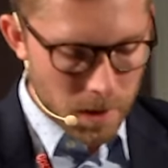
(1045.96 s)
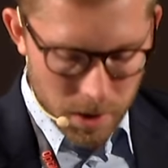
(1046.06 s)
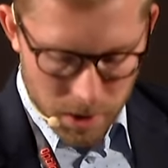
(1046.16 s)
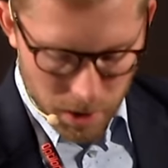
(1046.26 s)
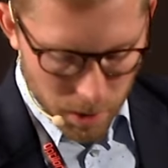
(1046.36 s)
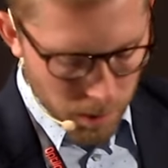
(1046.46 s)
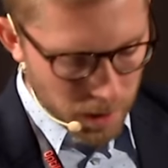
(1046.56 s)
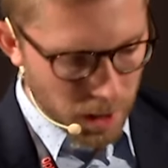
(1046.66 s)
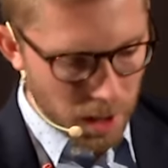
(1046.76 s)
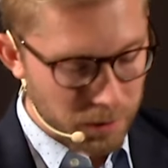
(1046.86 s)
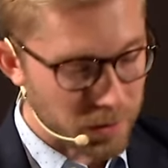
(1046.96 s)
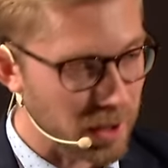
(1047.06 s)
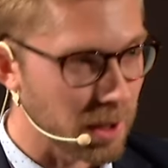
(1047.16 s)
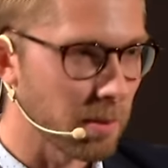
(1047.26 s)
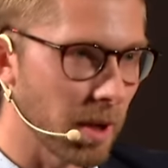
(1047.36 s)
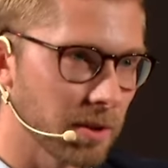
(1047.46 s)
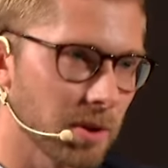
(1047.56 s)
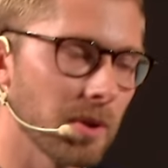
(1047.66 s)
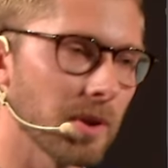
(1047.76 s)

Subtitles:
So after about 2